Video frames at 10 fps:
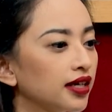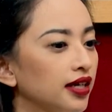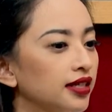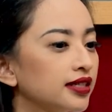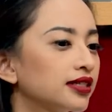
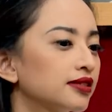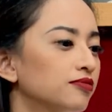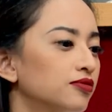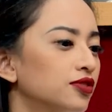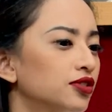it's
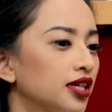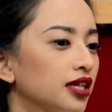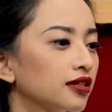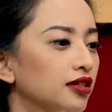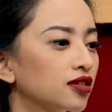more
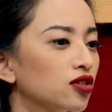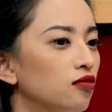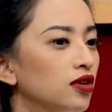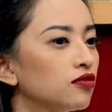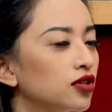like
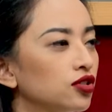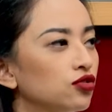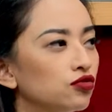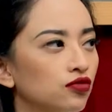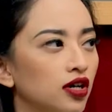knowing what
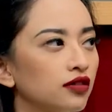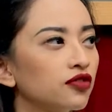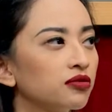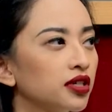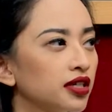you want
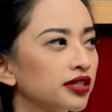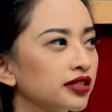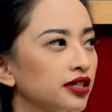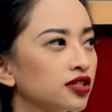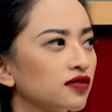from the early
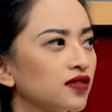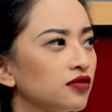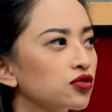stage of life,